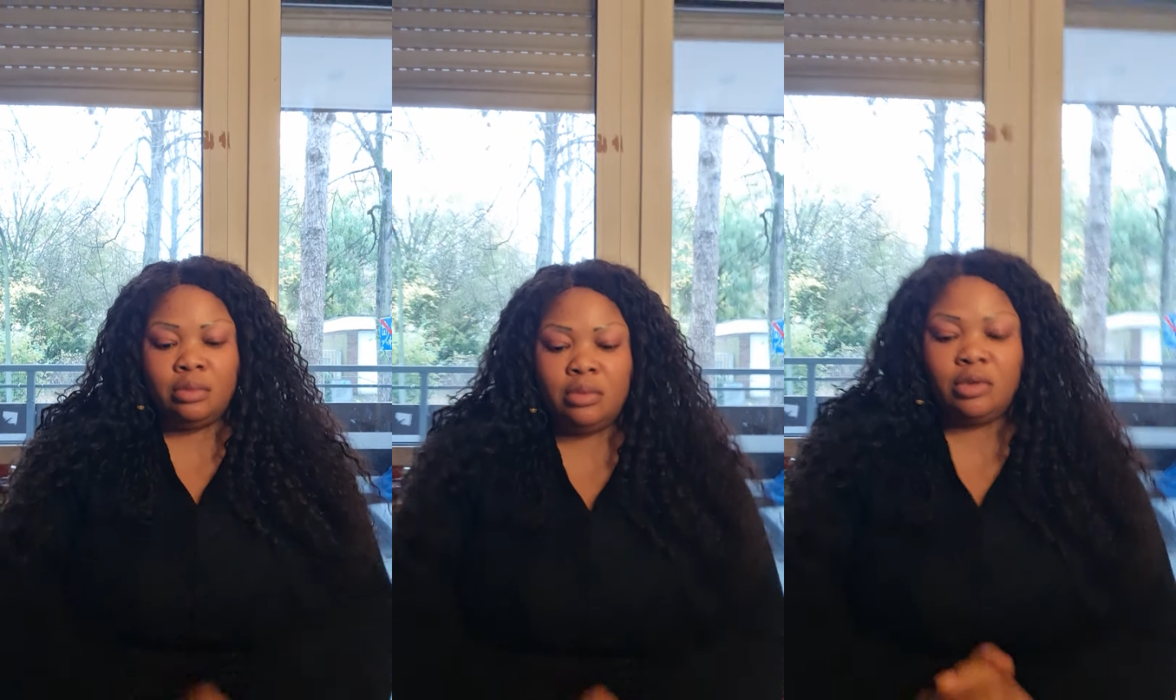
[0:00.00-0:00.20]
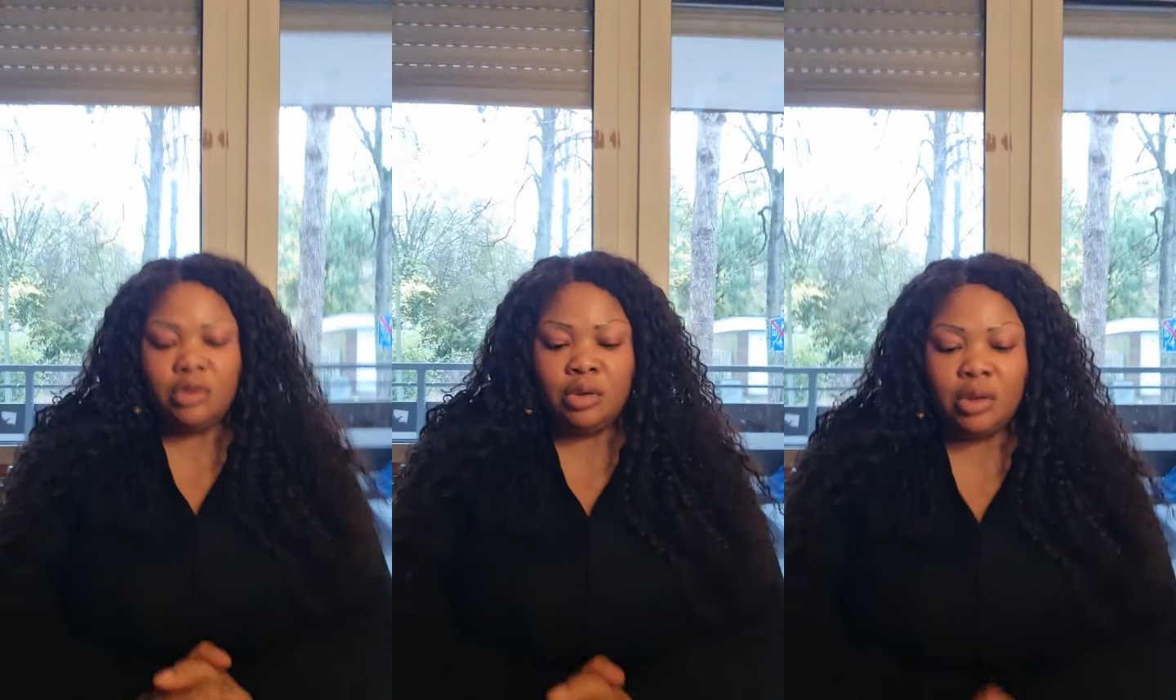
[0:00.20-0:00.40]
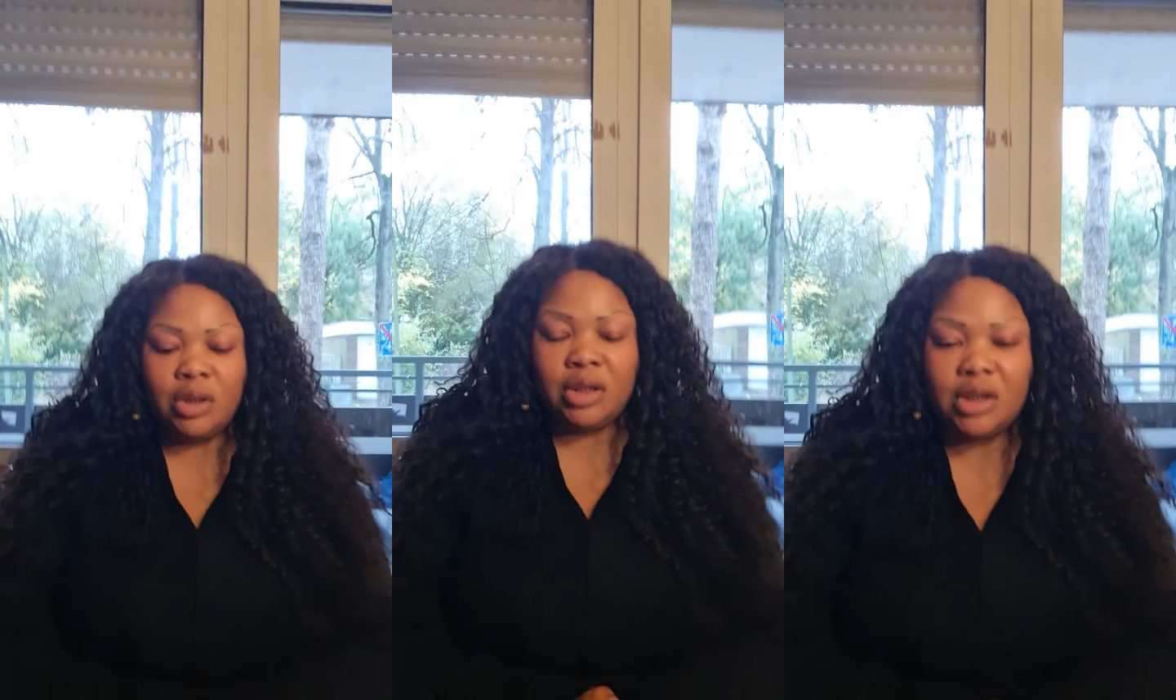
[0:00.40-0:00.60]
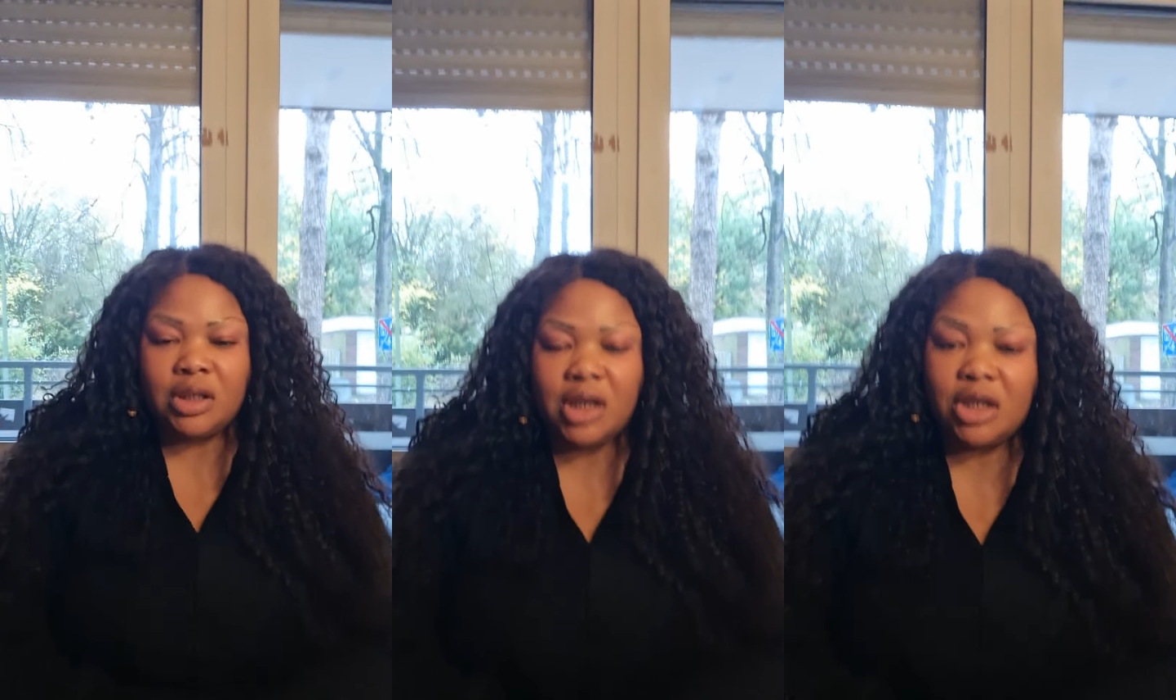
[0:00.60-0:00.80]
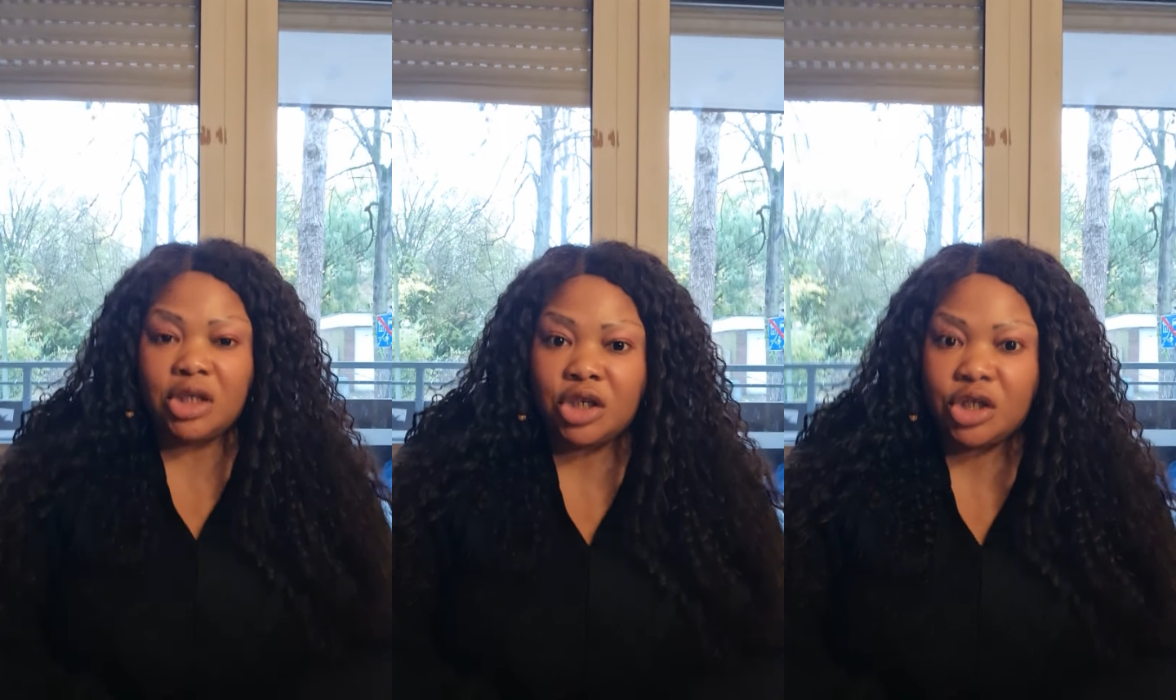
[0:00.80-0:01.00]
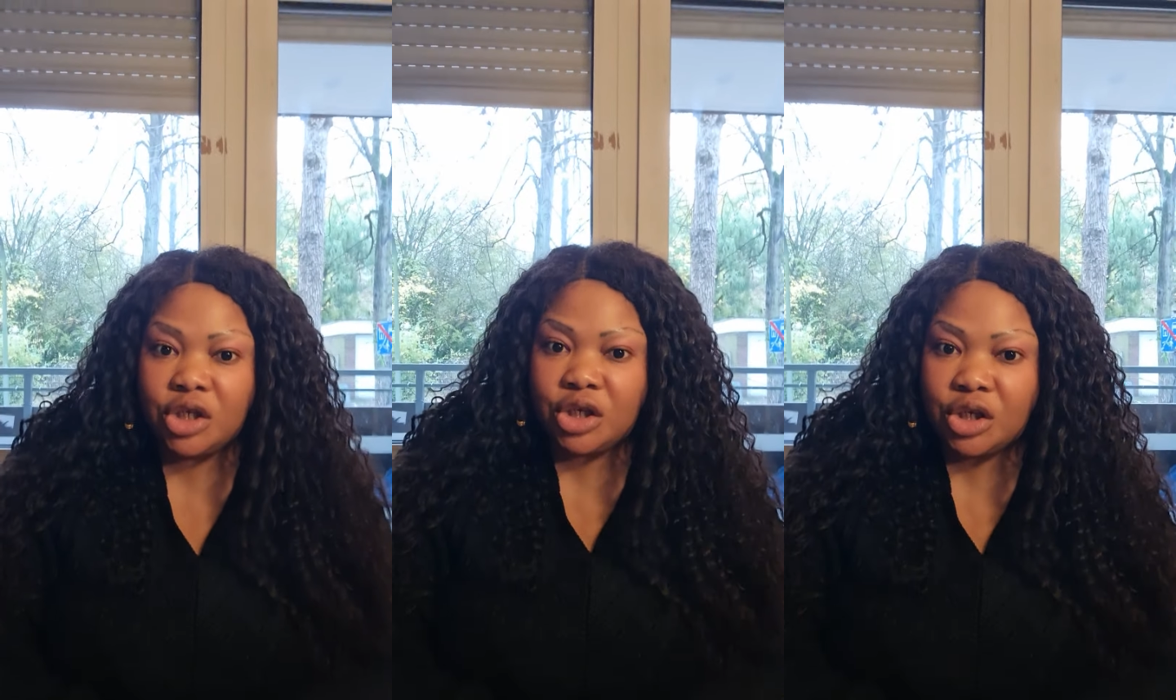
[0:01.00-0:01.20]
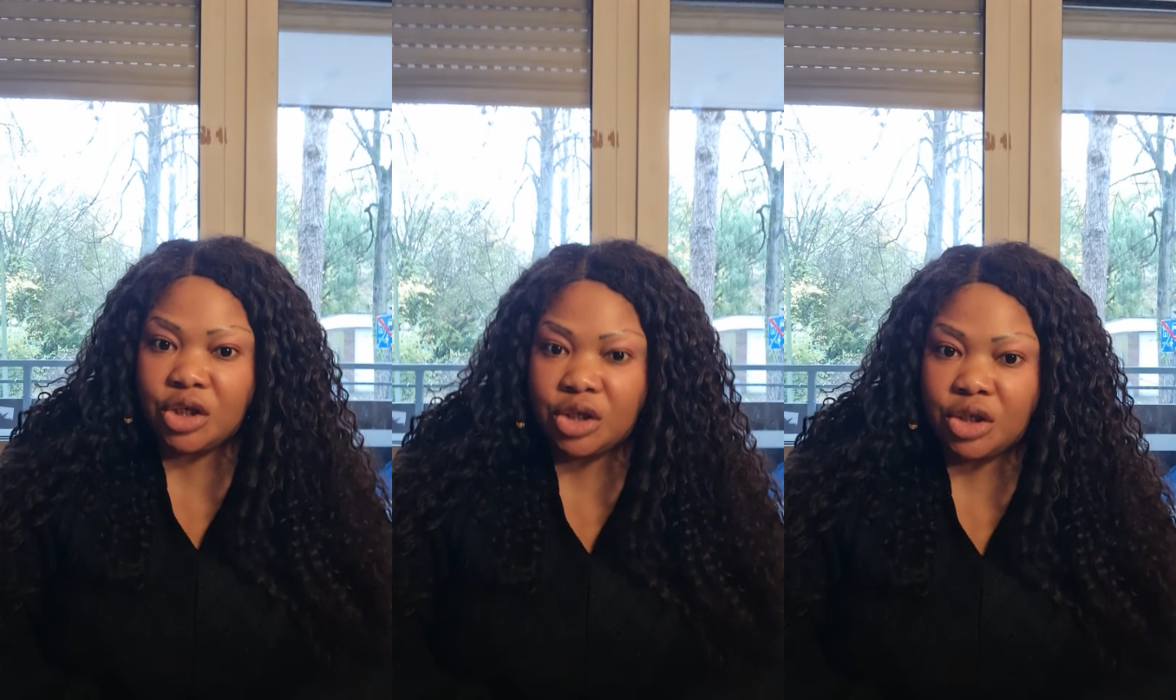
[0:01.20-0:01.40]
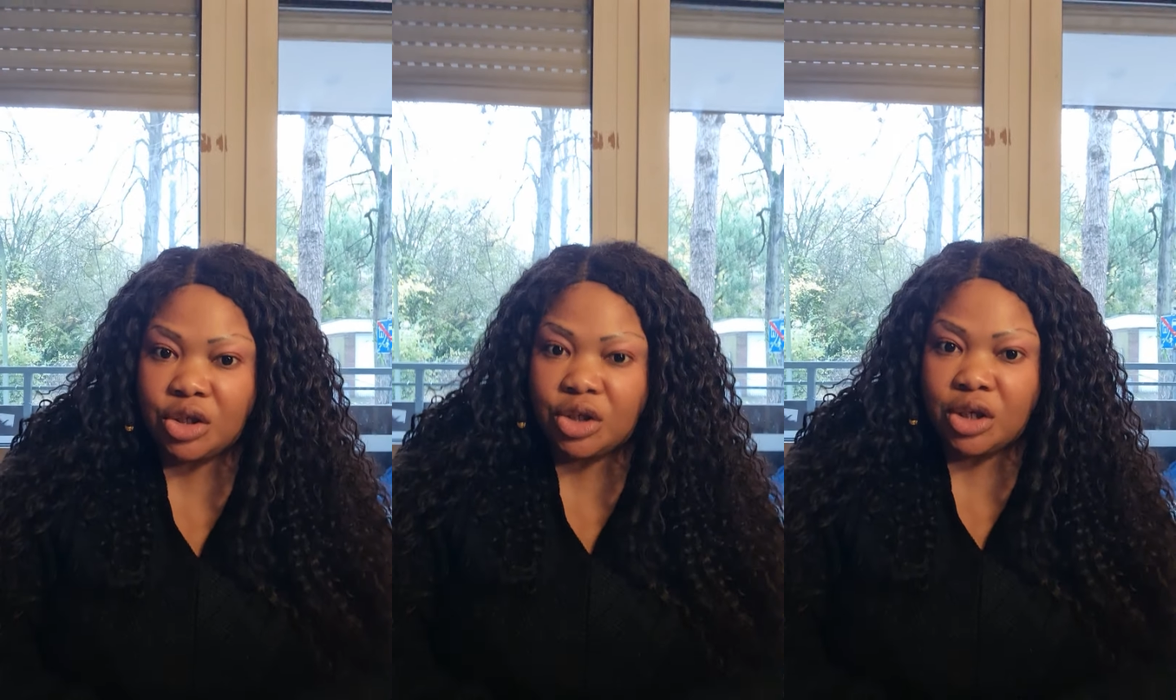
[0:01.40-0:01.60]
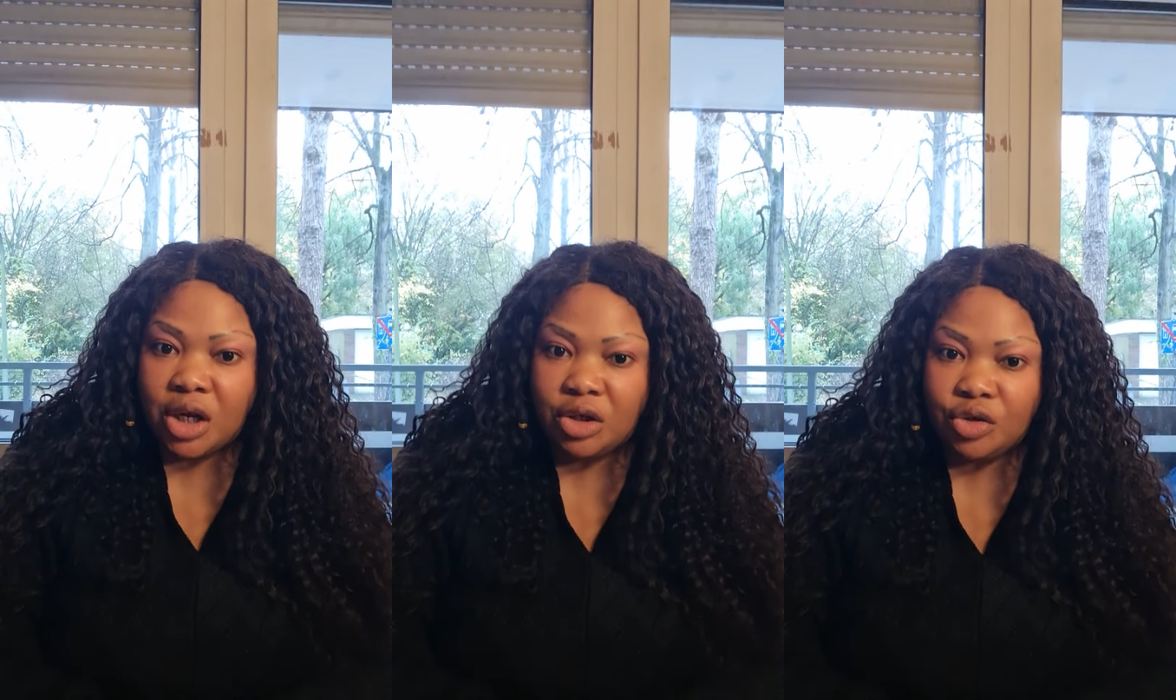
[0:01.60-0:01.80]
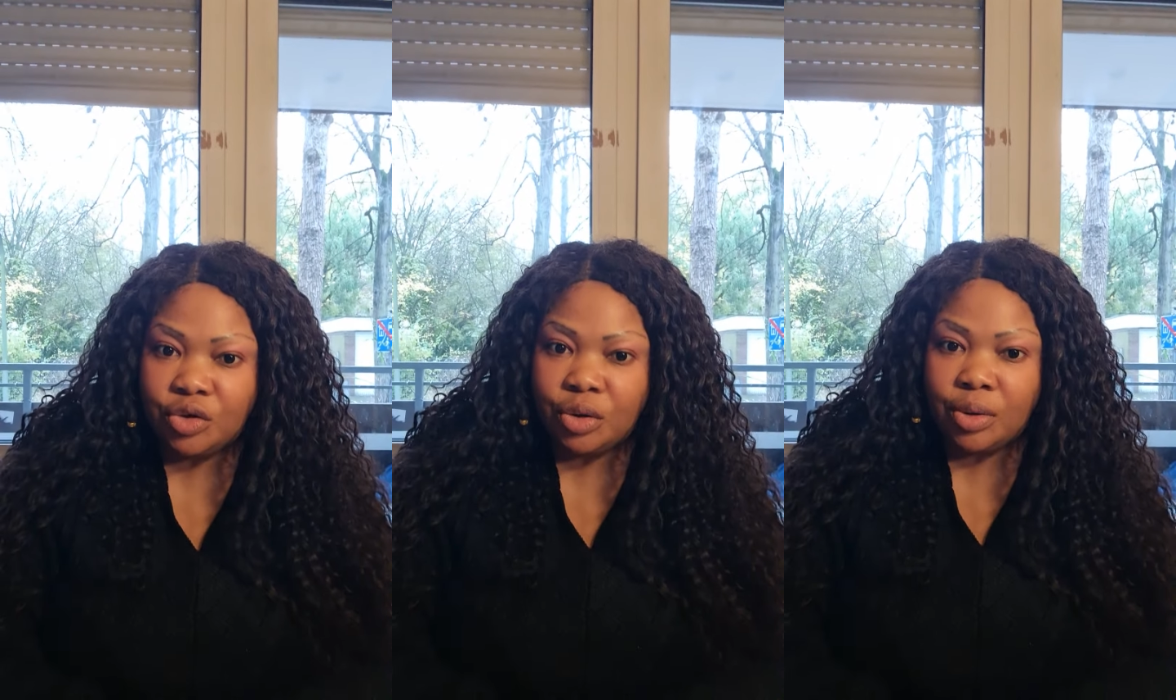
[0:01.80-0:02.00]
you understand, she's
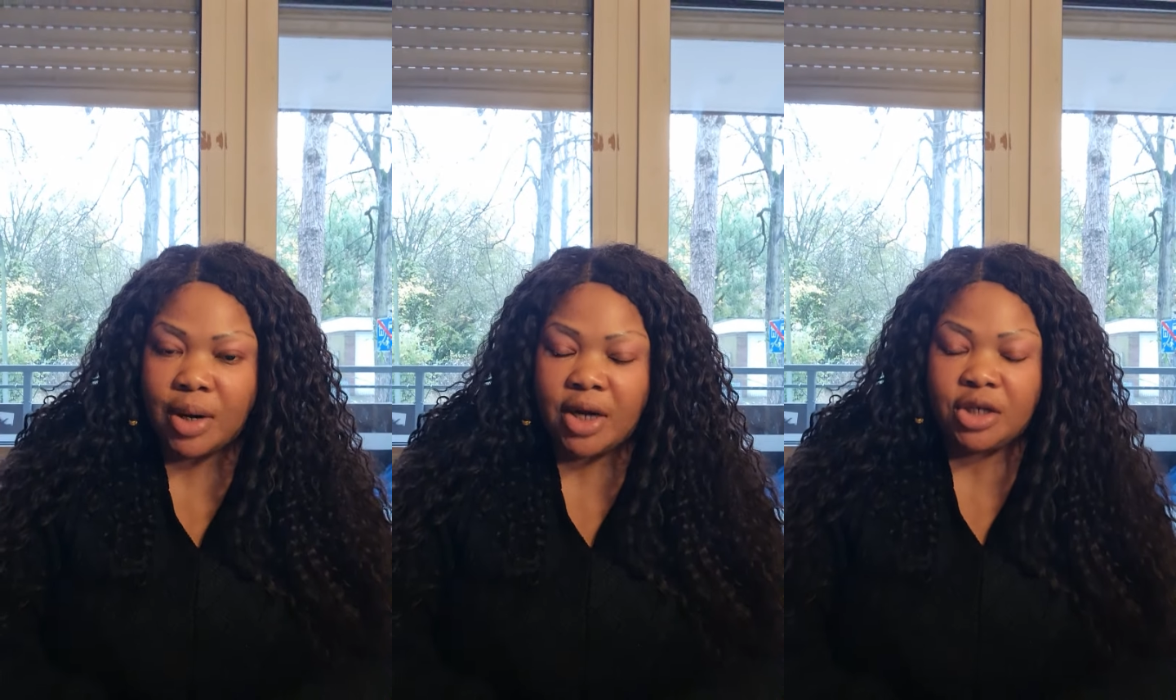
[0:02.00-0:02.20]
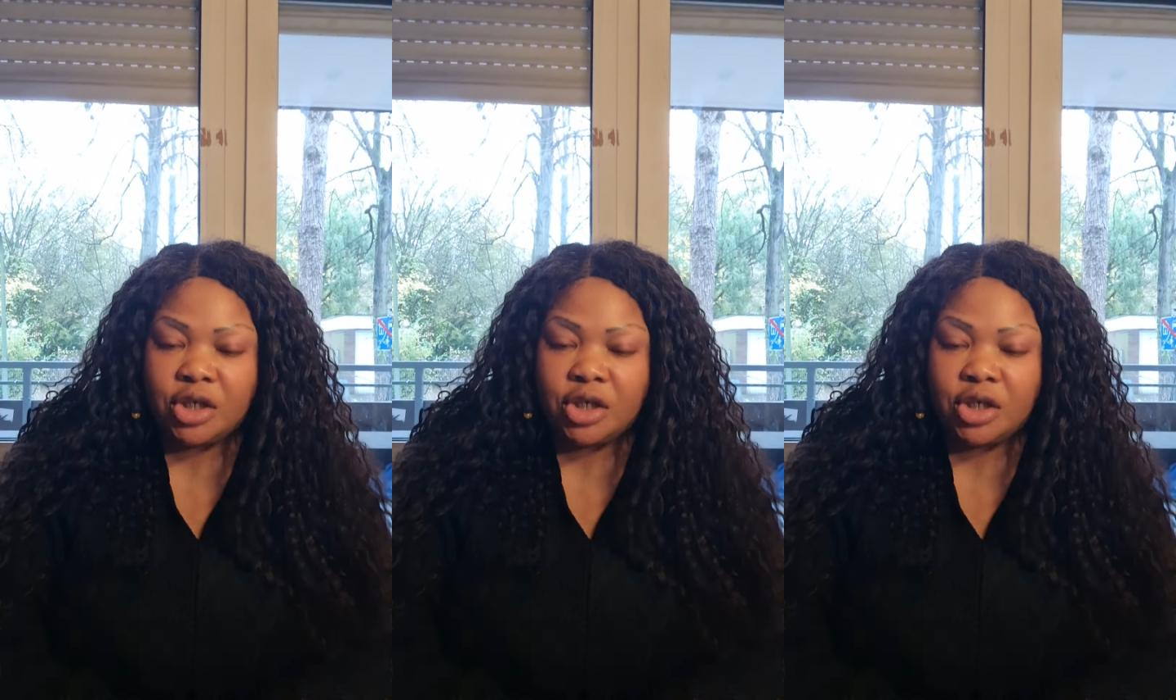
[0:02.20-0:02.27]
natural,